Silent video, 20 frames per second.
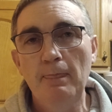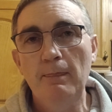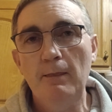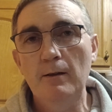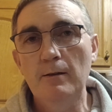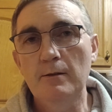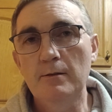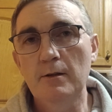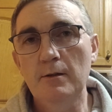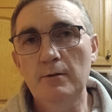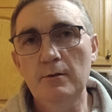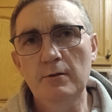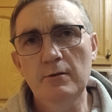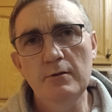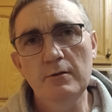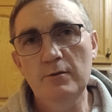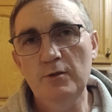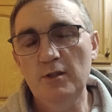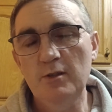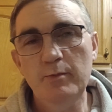And he said,
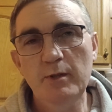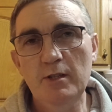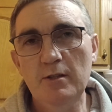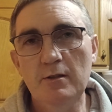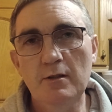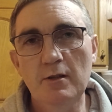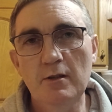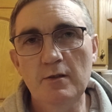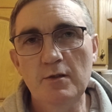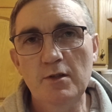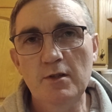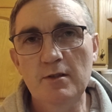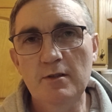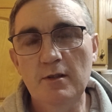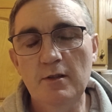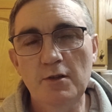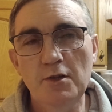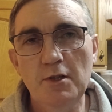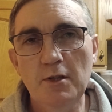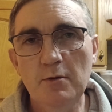no, she's been unconscious
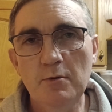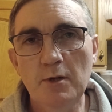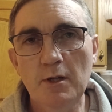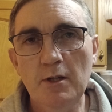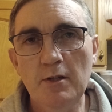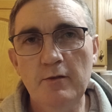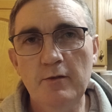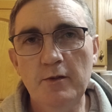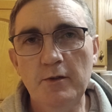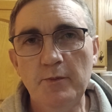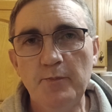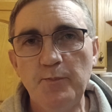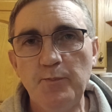since she arrived.